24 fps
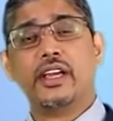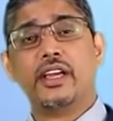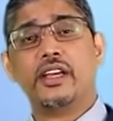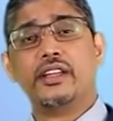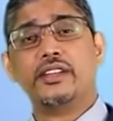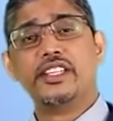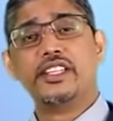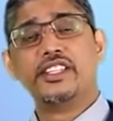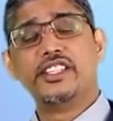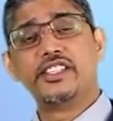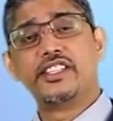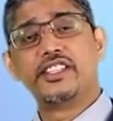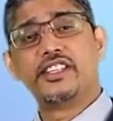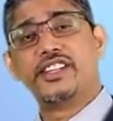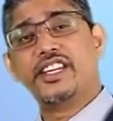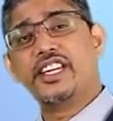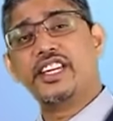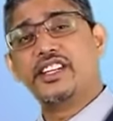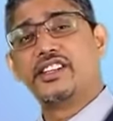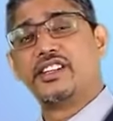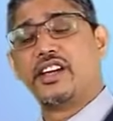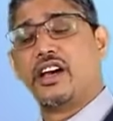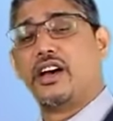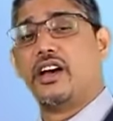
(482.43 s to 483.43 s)
This is a
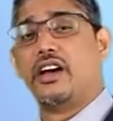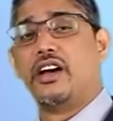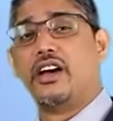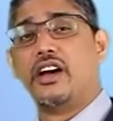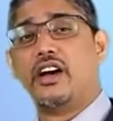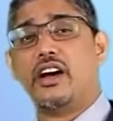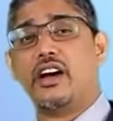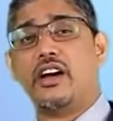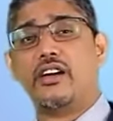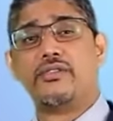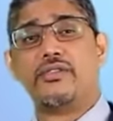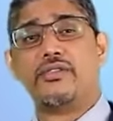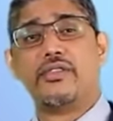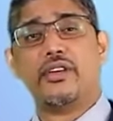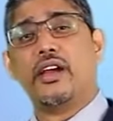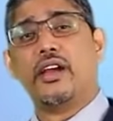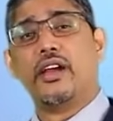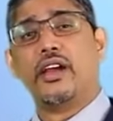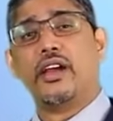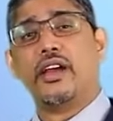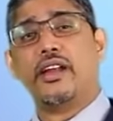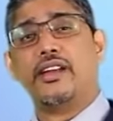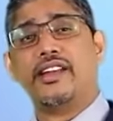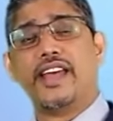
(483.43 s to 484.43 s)
data of
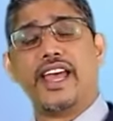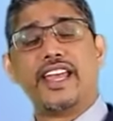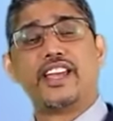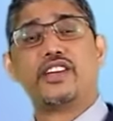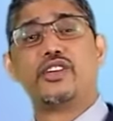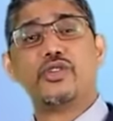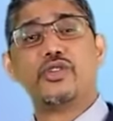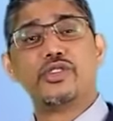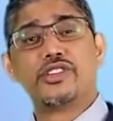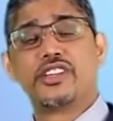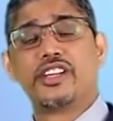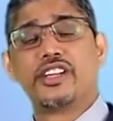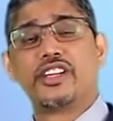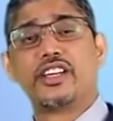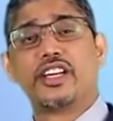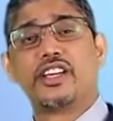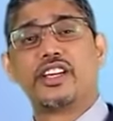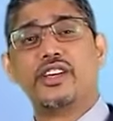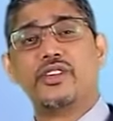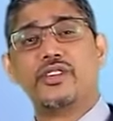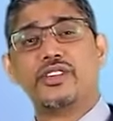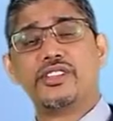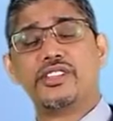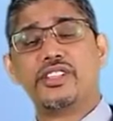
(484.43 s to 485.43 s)
a diagnostic
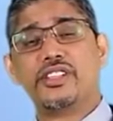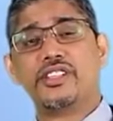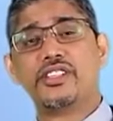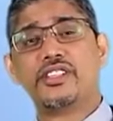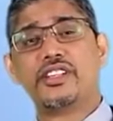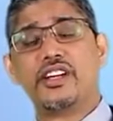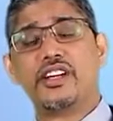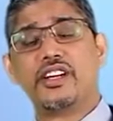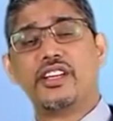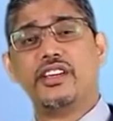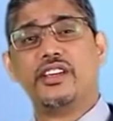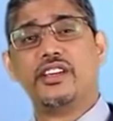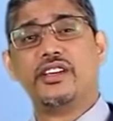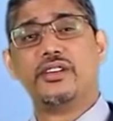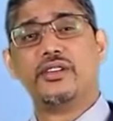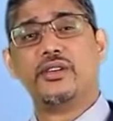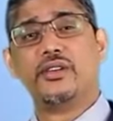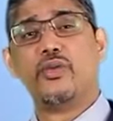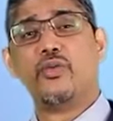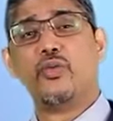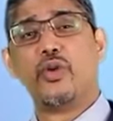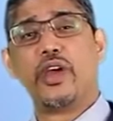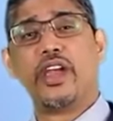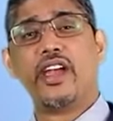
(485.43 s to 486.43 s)
accuracy study
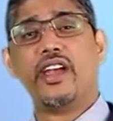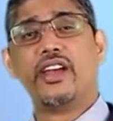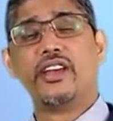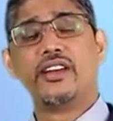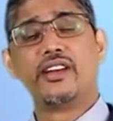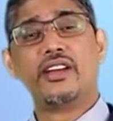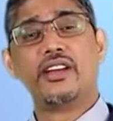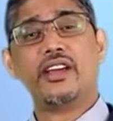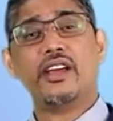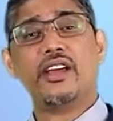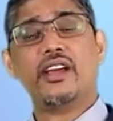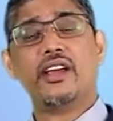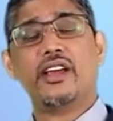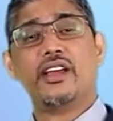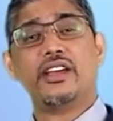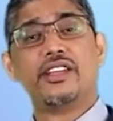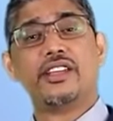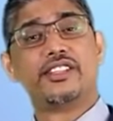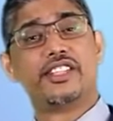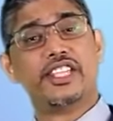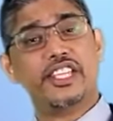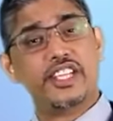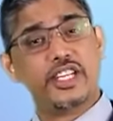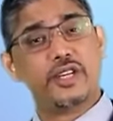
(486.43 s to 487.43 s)
where
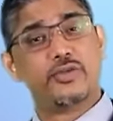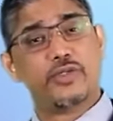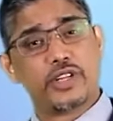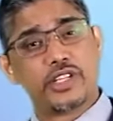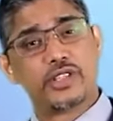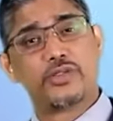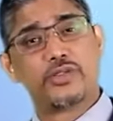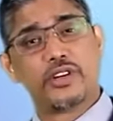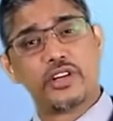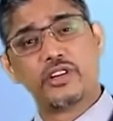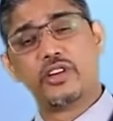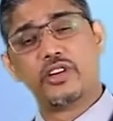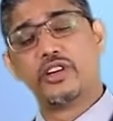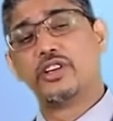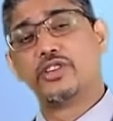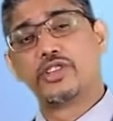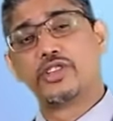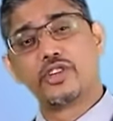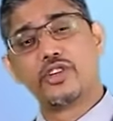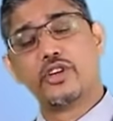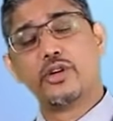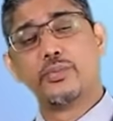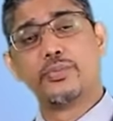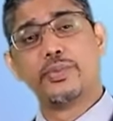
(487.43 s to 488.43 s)
CT virtual
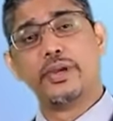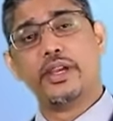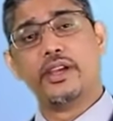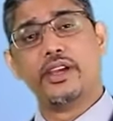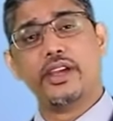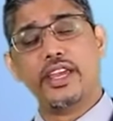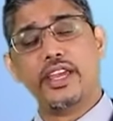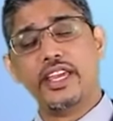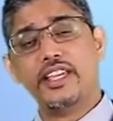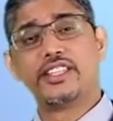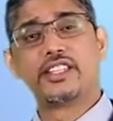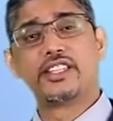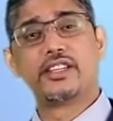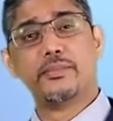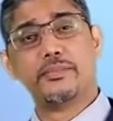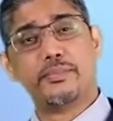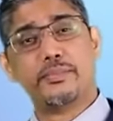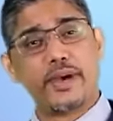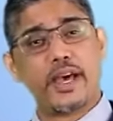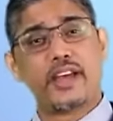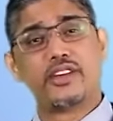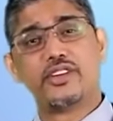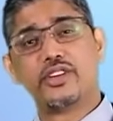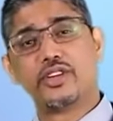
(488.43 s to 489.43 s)
colonoscopy is
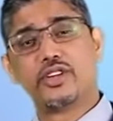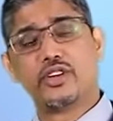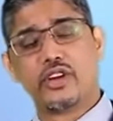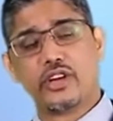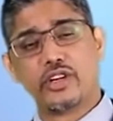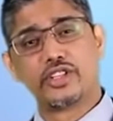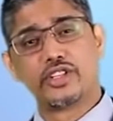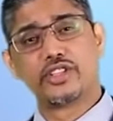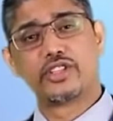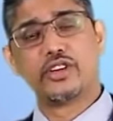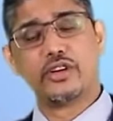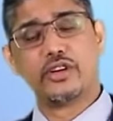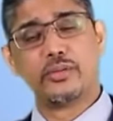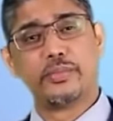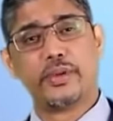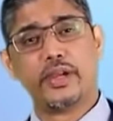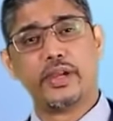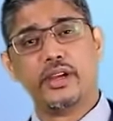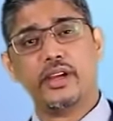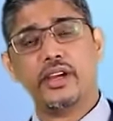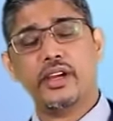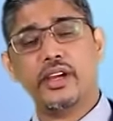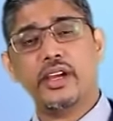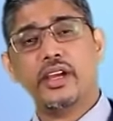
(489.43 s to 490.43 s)
compared to colonoscopy.
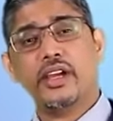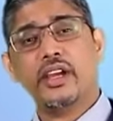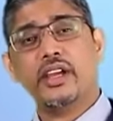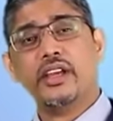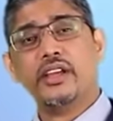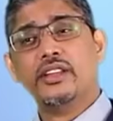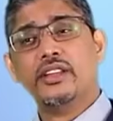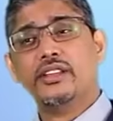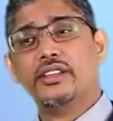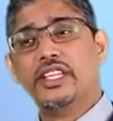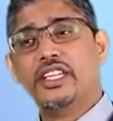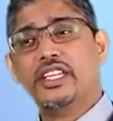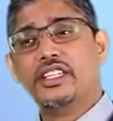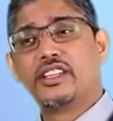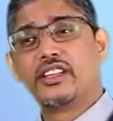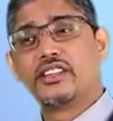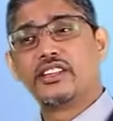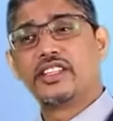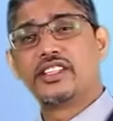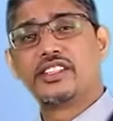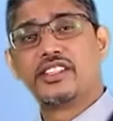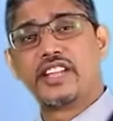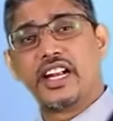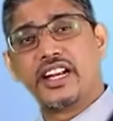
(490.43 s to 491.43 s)
These are
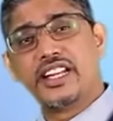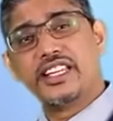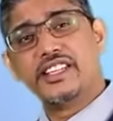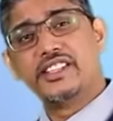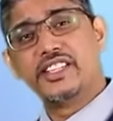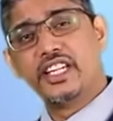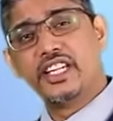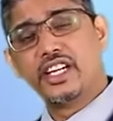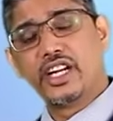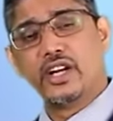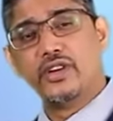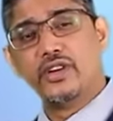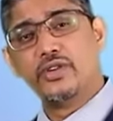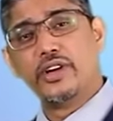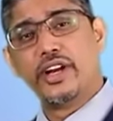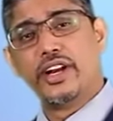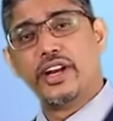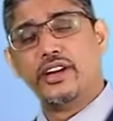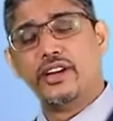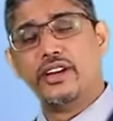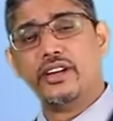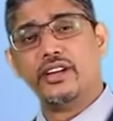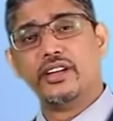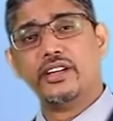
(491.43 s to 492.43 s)
the studies
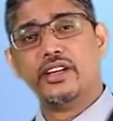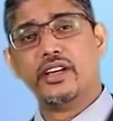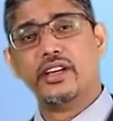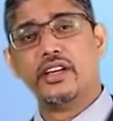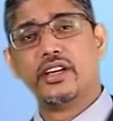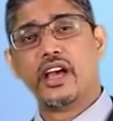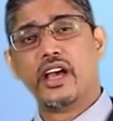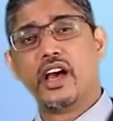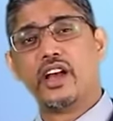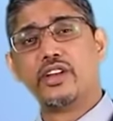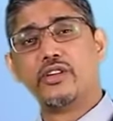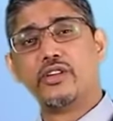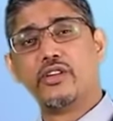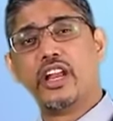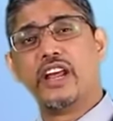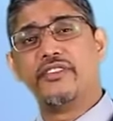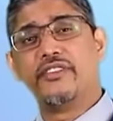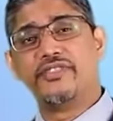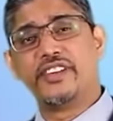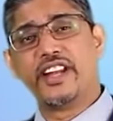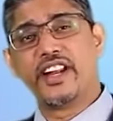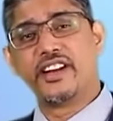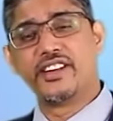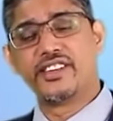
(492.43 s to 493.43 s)
included. On your
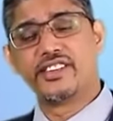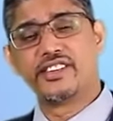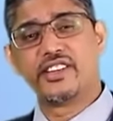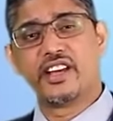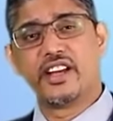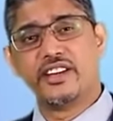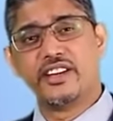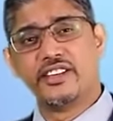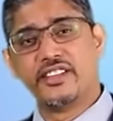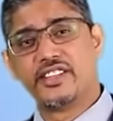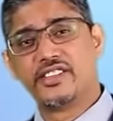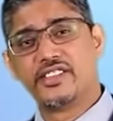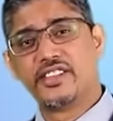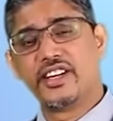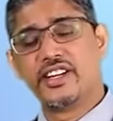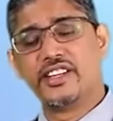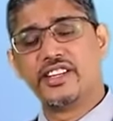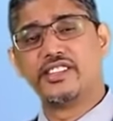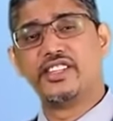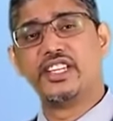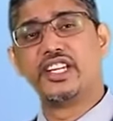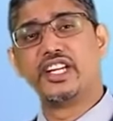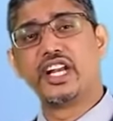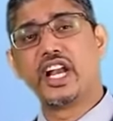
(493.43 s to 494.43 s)
left hand side, the
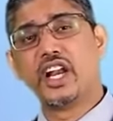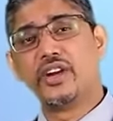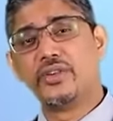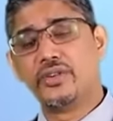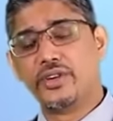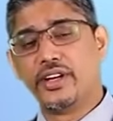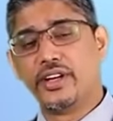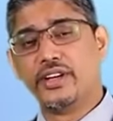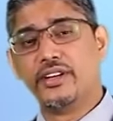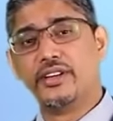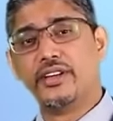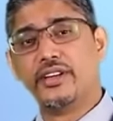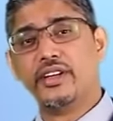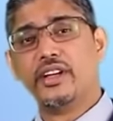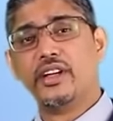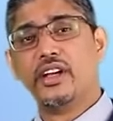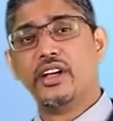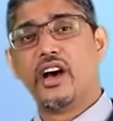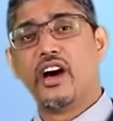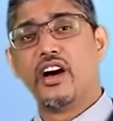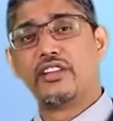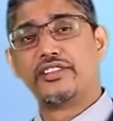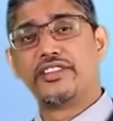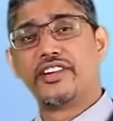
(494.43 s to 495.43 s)
studies included,
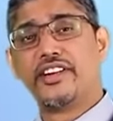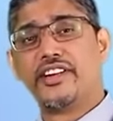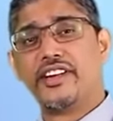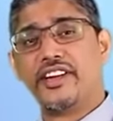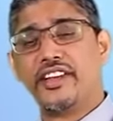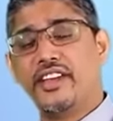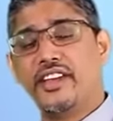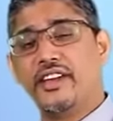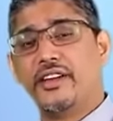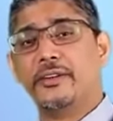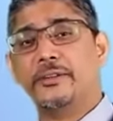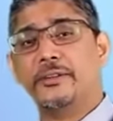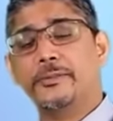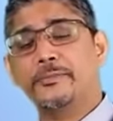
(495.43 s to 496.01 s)
author and year.